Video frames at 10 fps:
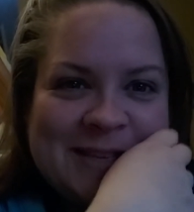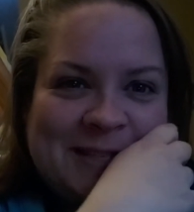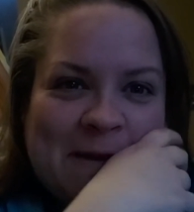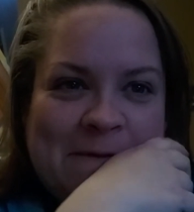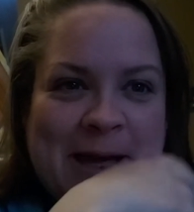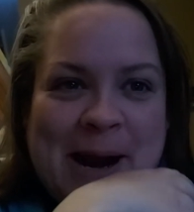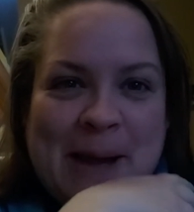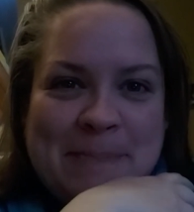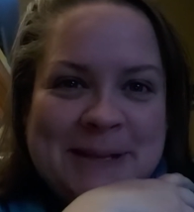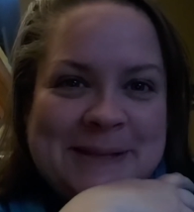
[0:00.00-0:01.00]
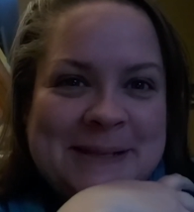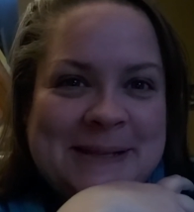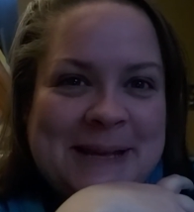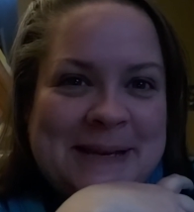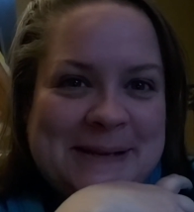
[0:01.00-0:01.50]
stuff that happens
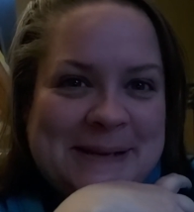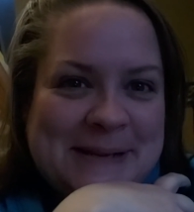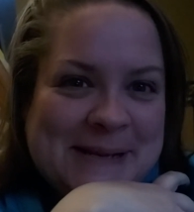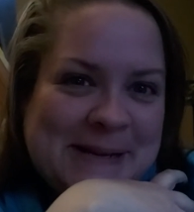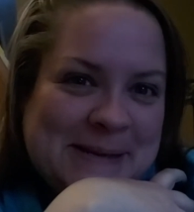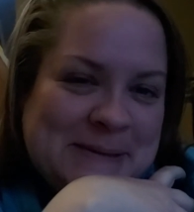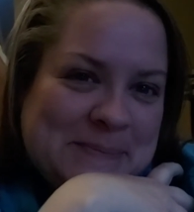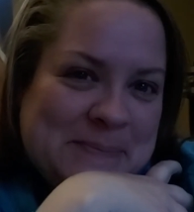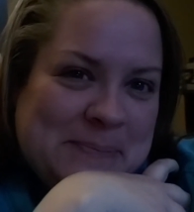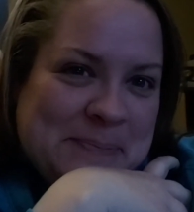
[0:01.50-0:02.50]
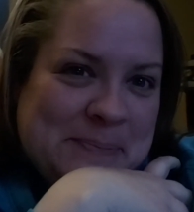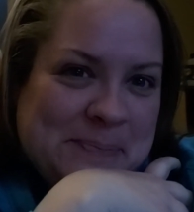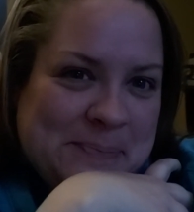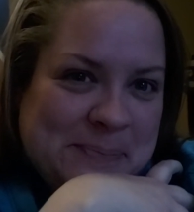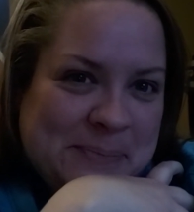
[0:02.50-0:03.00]
and then it
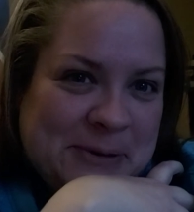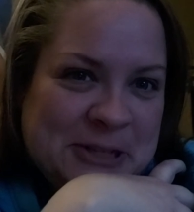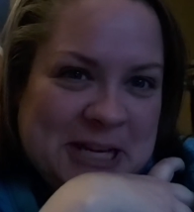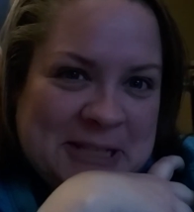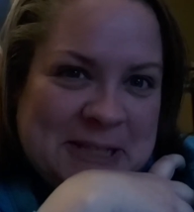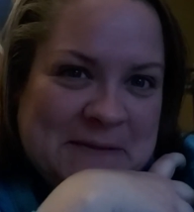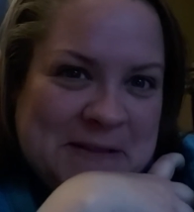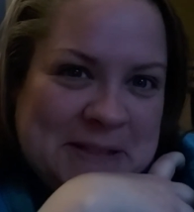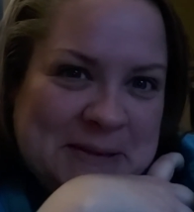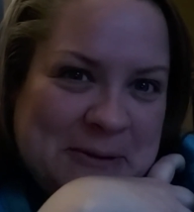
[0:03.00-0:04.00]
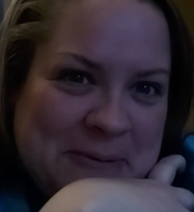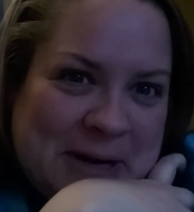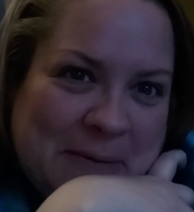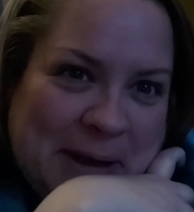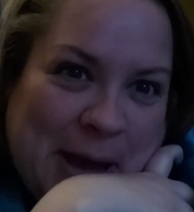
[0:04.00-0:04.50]
projects in the physical
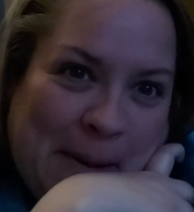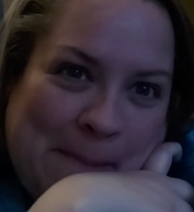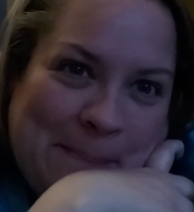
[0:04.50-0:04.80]
when I wake up.